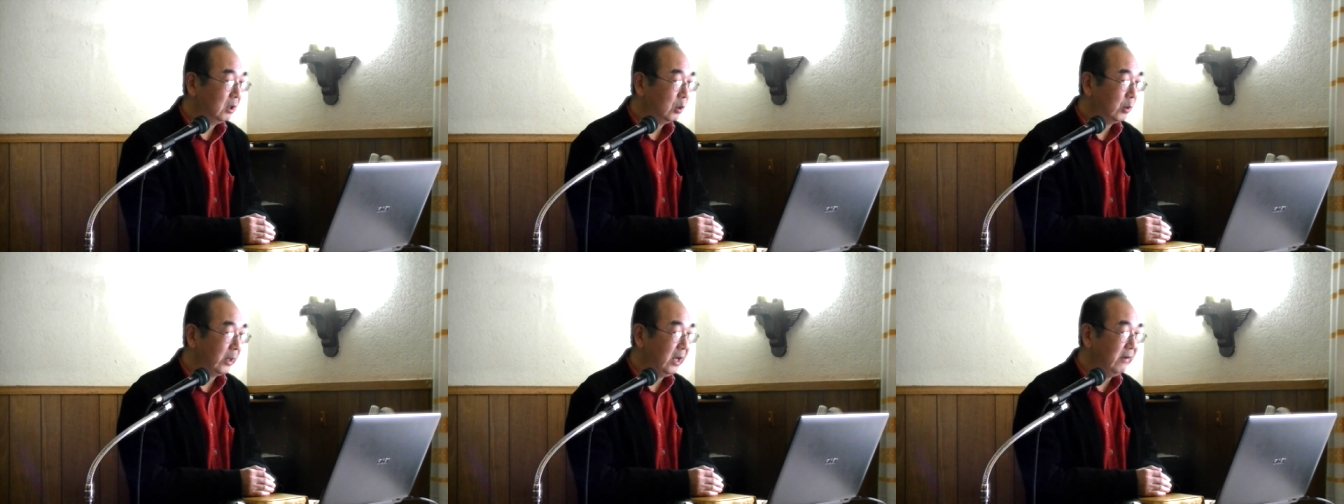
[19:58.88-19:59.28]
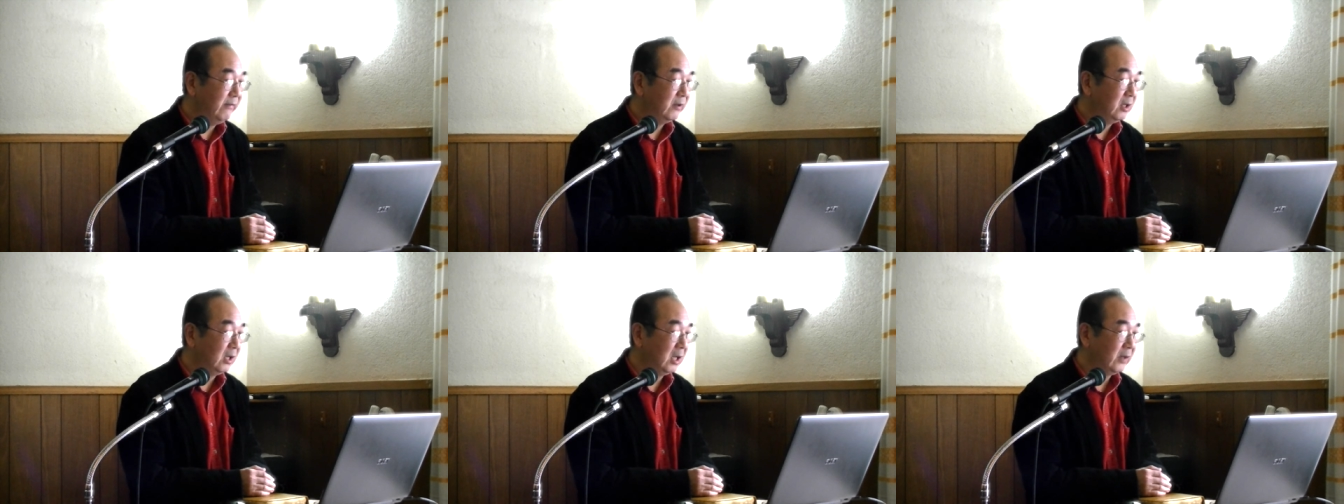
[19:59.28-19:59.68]

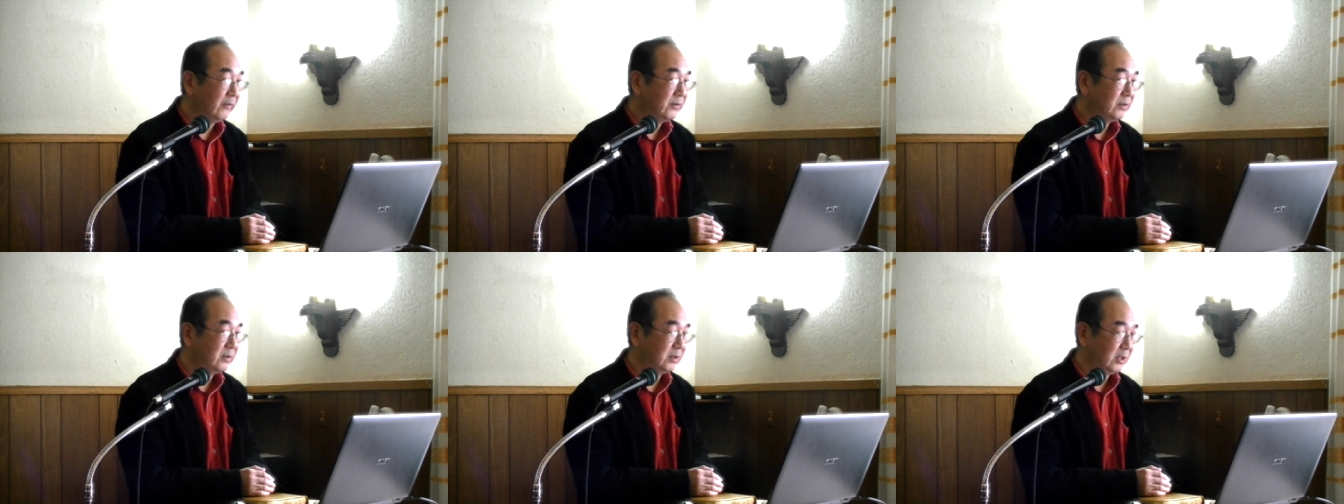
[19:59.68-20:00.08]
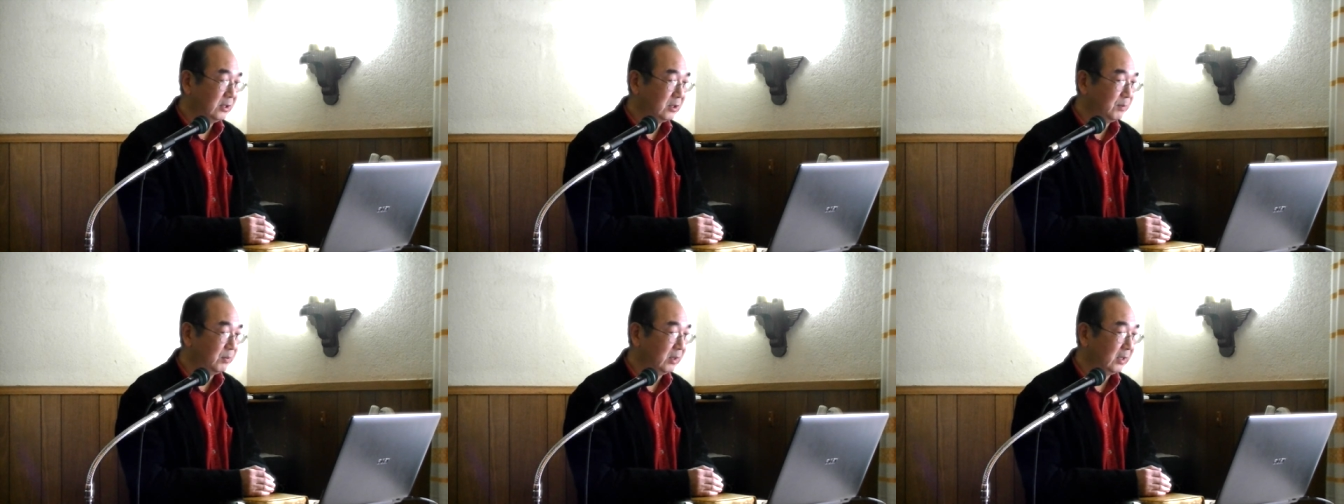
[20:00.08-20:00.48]
Whoever loves
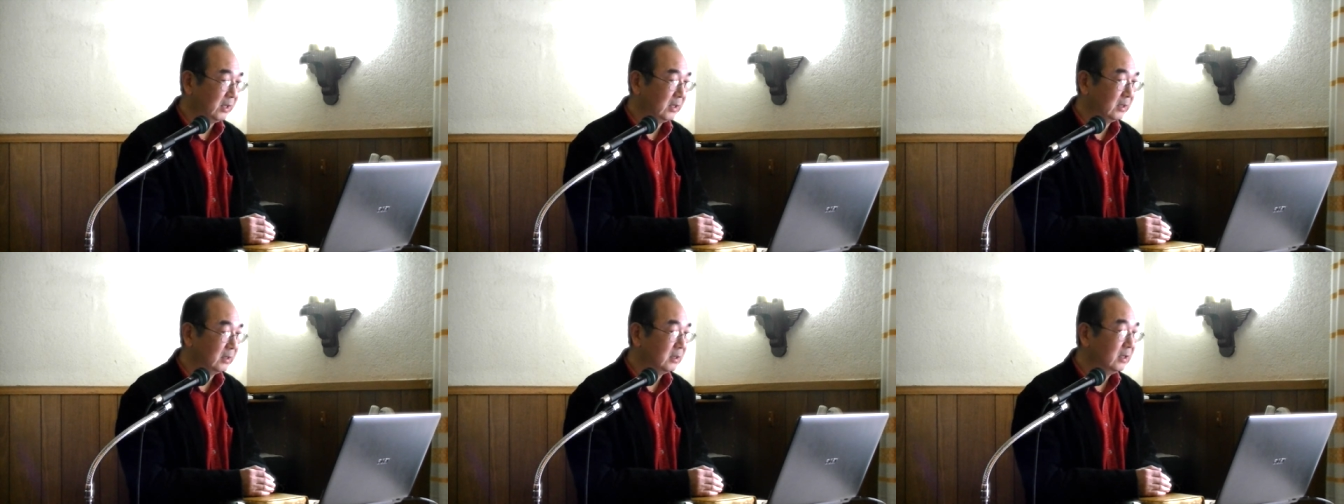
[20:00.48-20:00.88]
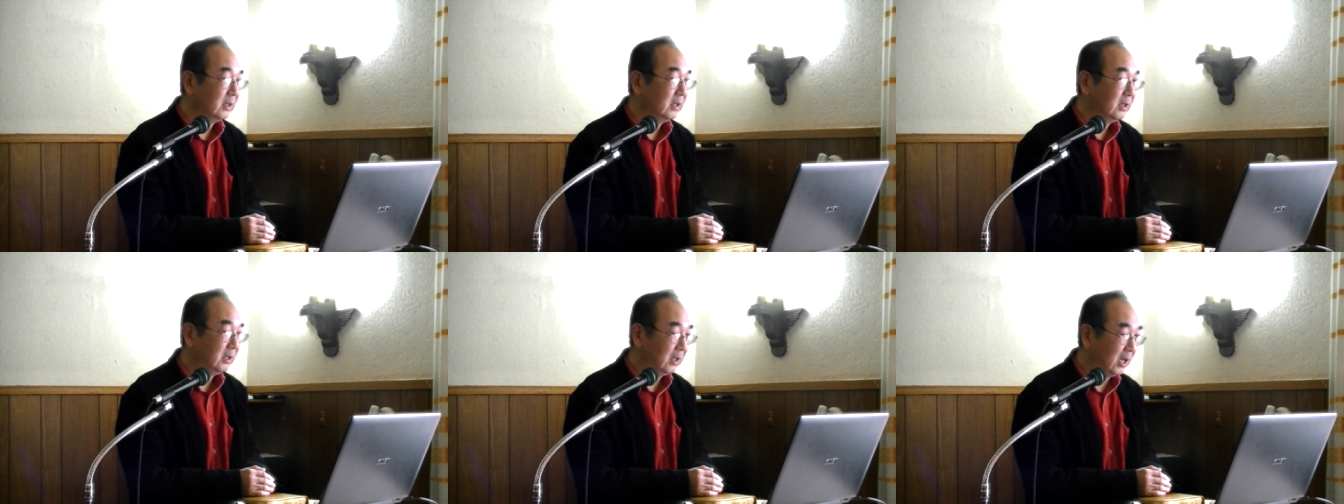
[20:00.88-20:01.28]
discipline
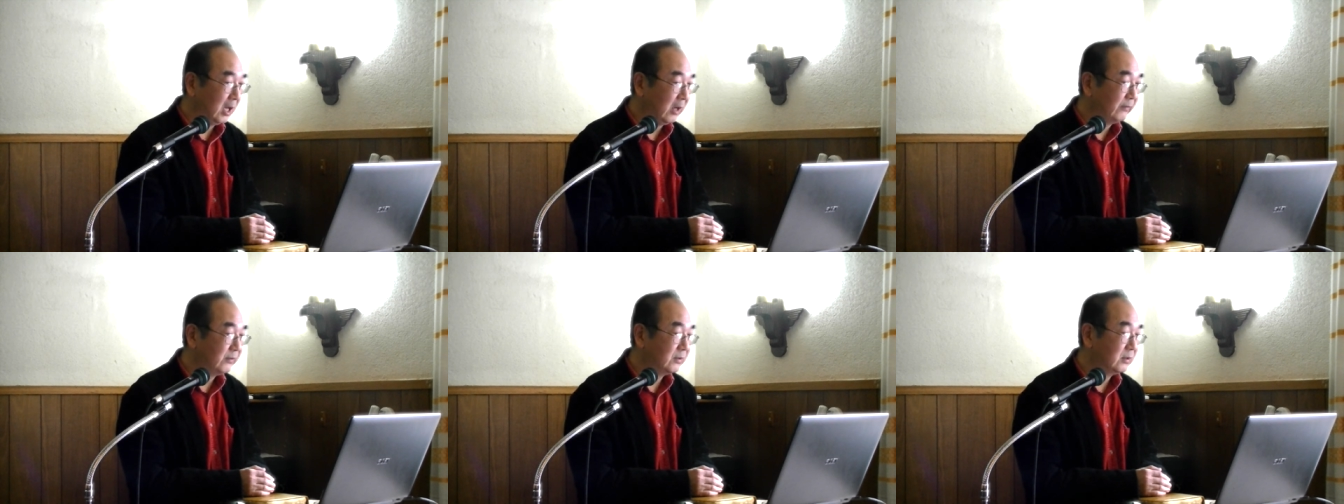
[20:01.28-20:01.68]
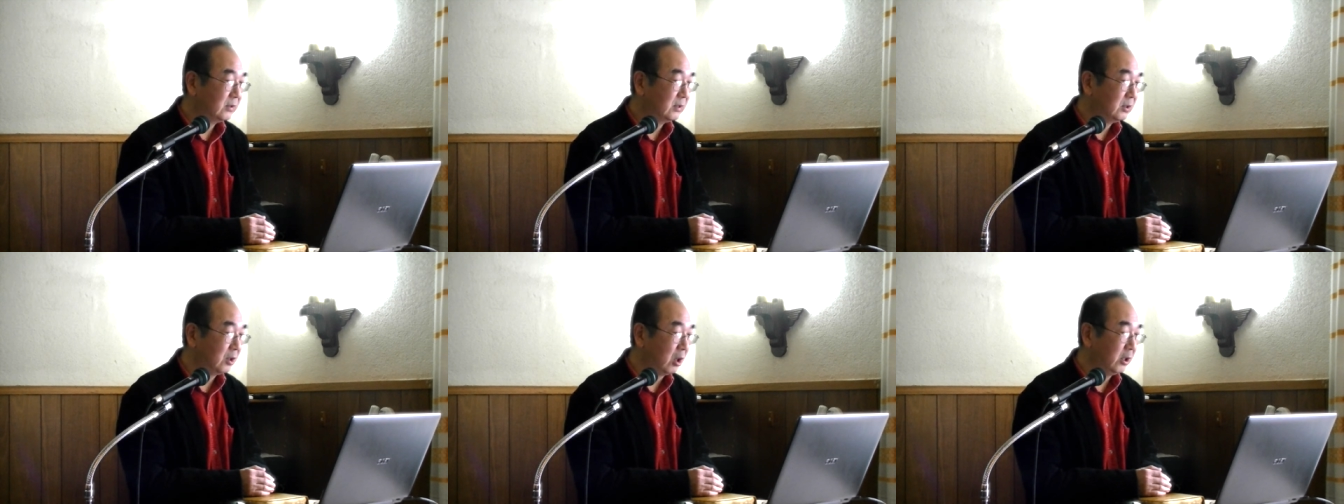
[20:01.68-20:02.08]

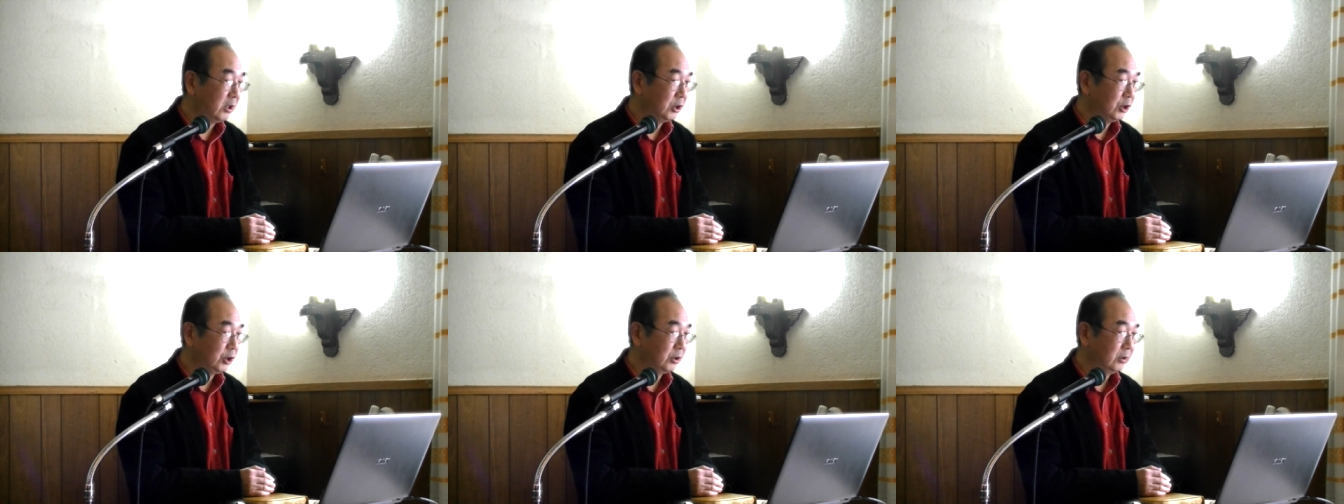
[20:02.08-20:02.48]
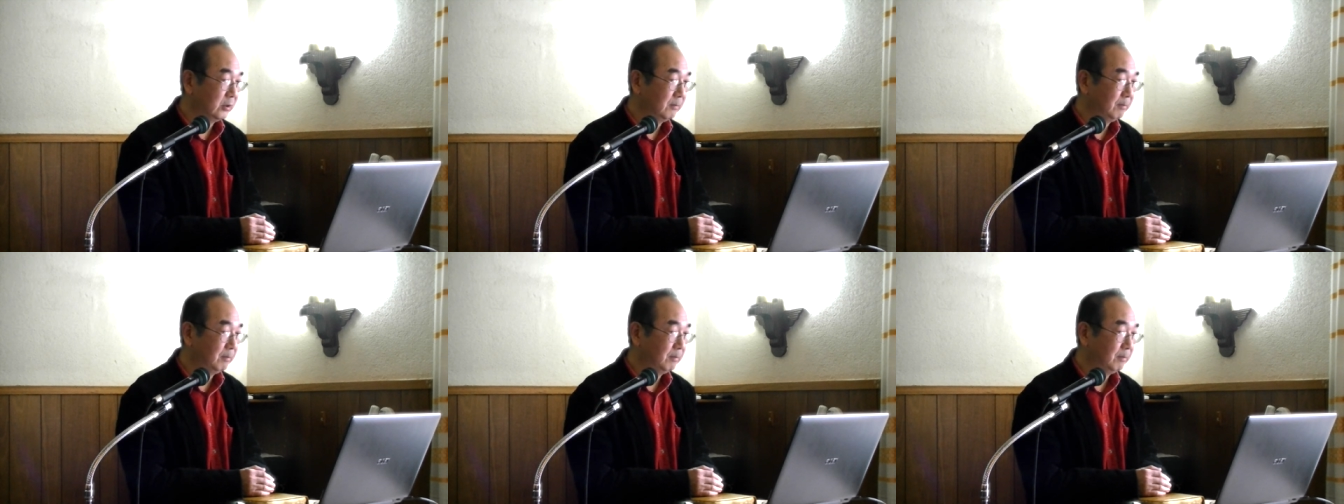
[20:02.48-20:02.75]
loves knowledge,